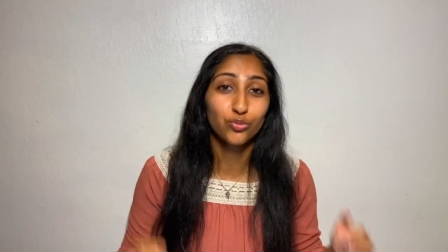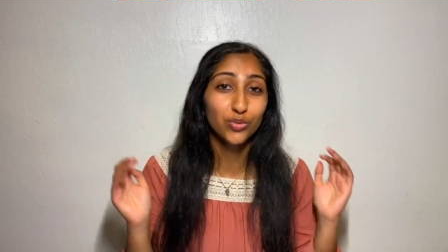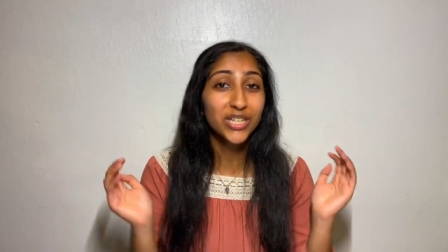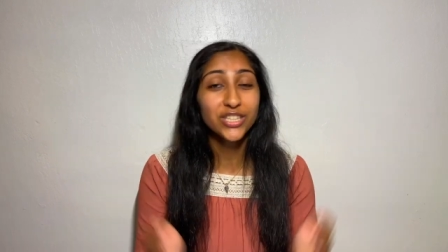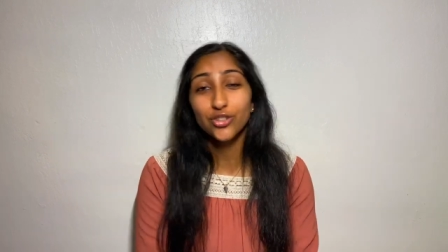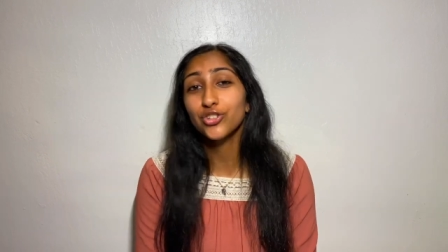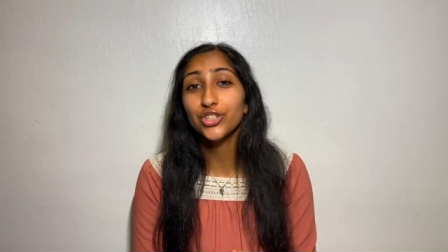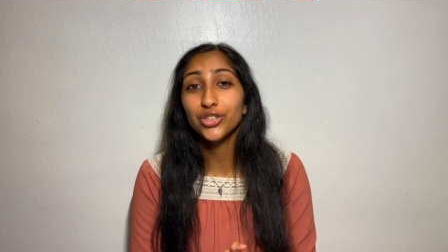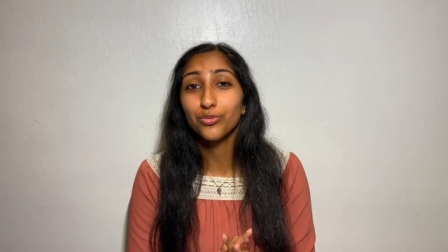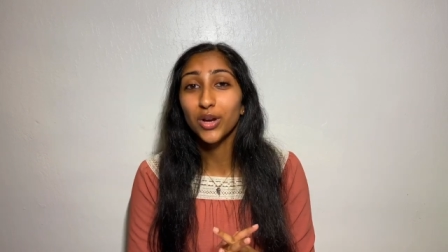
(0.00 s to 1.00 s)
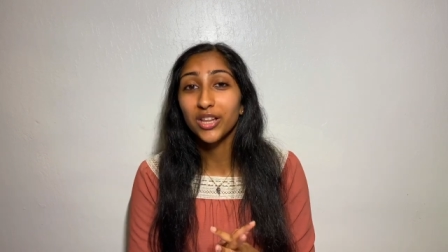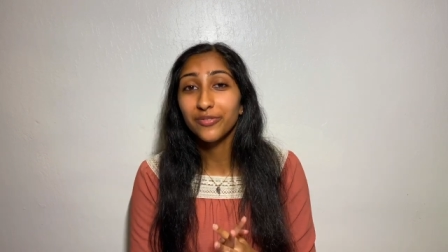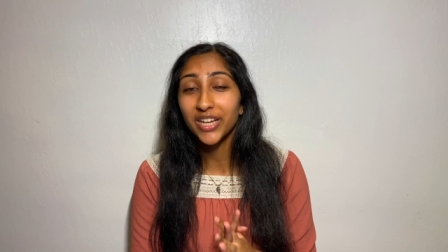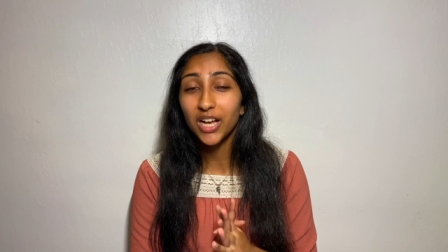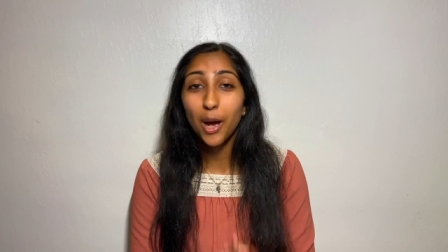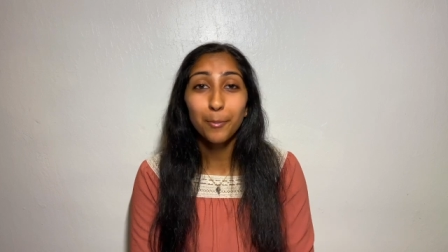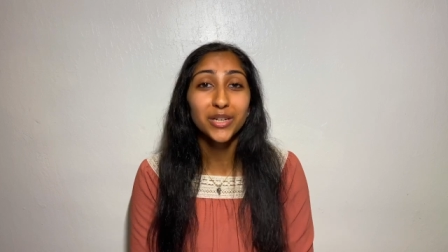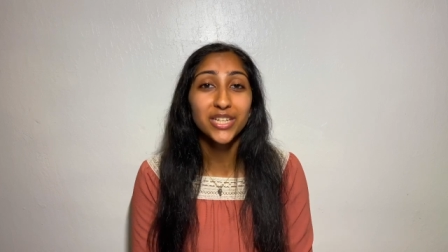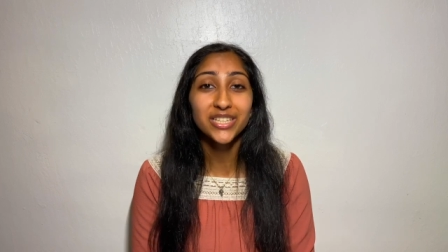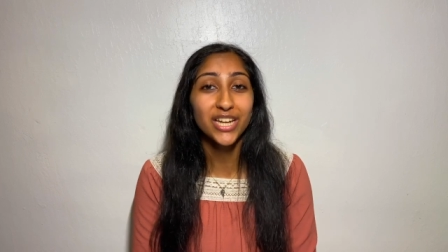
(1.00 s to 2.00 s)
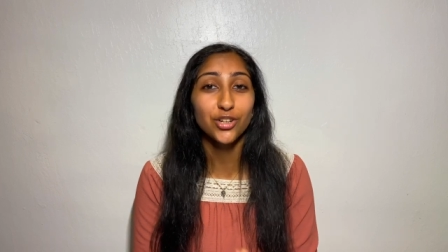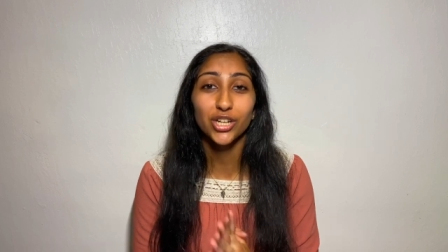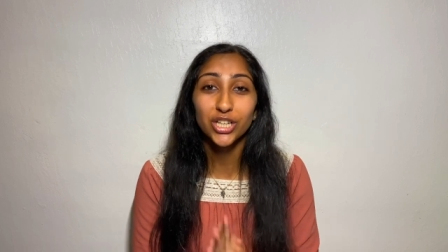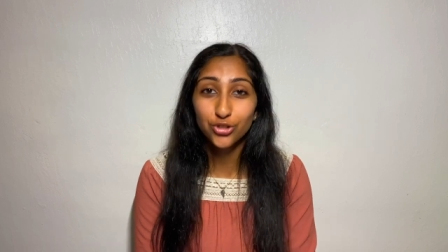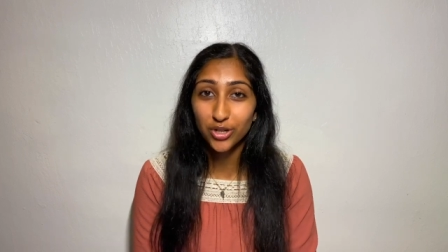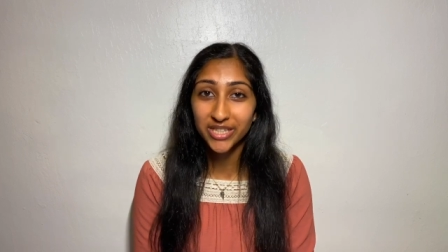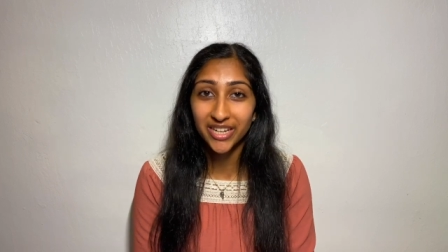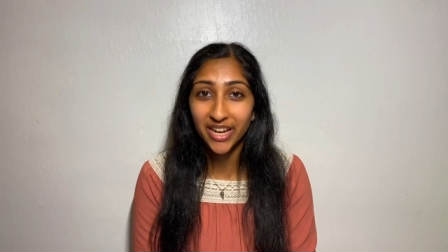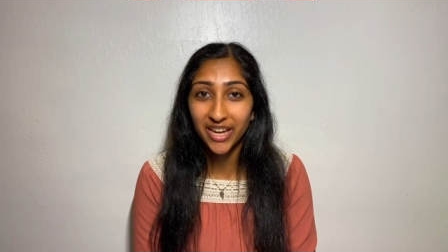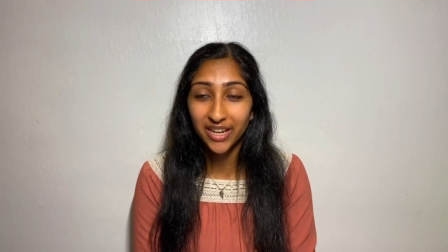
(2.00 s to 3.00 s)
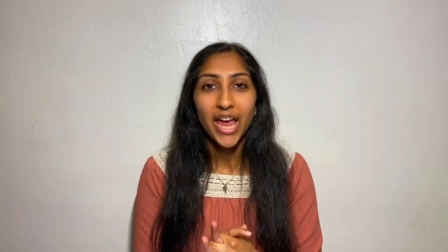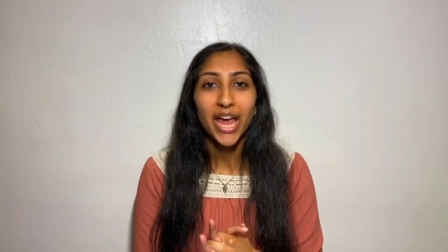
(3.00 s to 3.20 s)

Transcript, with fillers: research the relevant companies that you're interested in,